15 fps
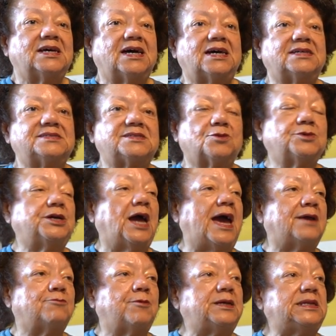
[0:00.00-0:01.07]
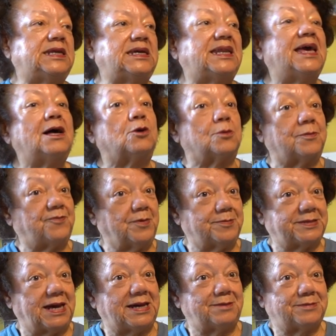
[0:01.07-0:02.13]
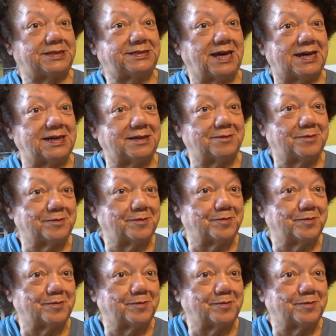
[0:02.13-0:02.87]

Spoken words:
and so and we need help from time to time.